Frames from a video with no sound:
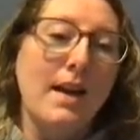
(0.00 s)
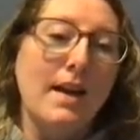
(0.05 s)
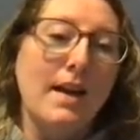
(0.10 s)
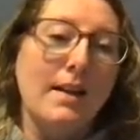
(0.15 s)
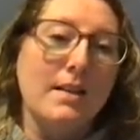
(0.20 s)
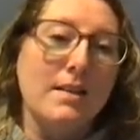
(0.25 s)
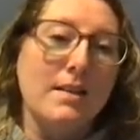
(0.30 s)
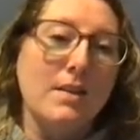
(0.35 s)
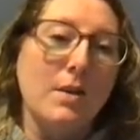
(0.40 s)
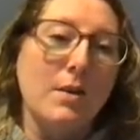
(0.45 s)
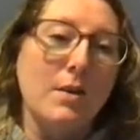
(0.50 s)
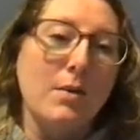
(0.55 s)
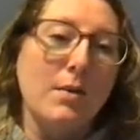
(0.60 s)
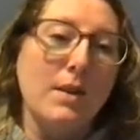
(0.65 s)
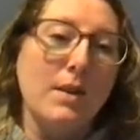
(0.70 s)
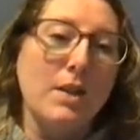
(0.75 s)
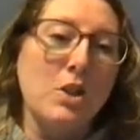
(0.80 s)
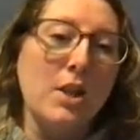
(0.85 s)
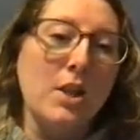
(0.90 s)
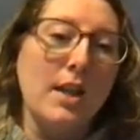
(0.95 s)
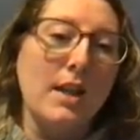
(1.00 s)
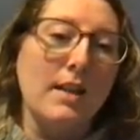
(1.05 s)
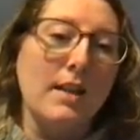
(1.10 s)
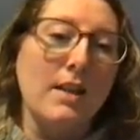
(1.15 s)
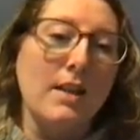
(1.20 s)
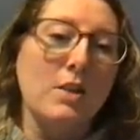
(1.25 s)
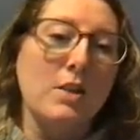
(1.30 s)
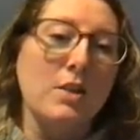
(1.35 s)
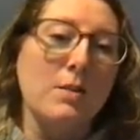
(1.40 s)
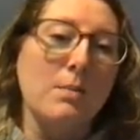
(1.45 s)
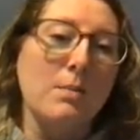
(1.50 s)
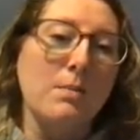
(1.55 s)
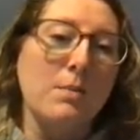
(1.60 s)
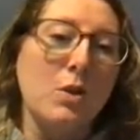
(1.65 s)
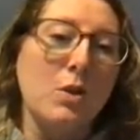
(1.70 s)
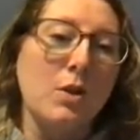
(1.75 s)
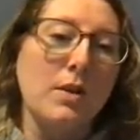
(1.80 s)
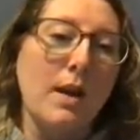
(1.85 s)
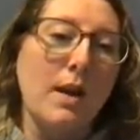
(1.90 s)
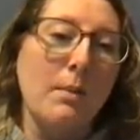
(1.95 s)
And so with the chicken, they just
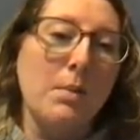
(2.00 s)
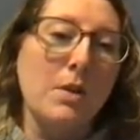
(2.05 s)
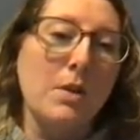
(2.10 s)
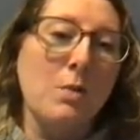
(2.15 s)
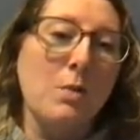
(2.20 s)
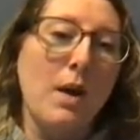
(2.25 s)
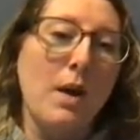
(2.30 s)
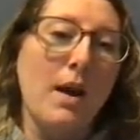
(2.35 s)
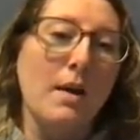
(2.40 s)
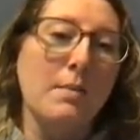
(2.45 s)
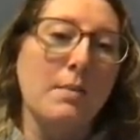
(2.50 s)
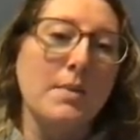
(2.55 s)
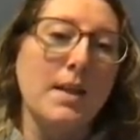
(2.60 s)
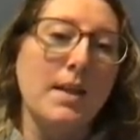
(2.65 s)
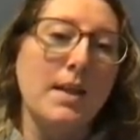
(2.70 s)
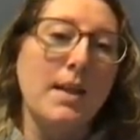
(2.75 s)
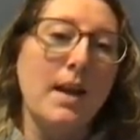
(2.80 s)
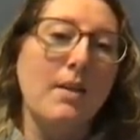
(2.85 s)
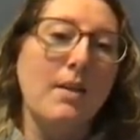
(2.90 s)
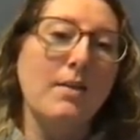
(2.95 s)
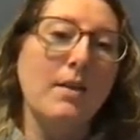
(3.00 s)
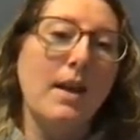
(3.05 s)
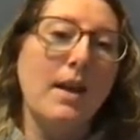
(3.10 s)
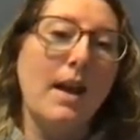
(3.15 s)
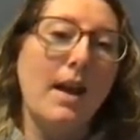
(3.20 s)
turned that pinch pot upside down,